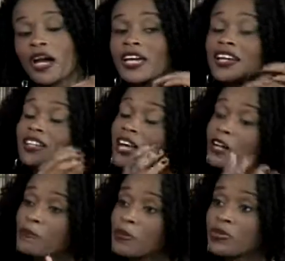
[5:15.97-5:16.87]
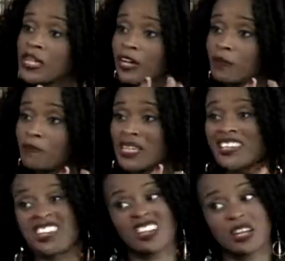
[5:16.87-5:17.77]
I had a lot of people that helped me,
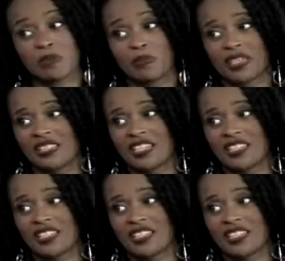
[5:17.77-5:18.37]
and then a lot of people that didn't.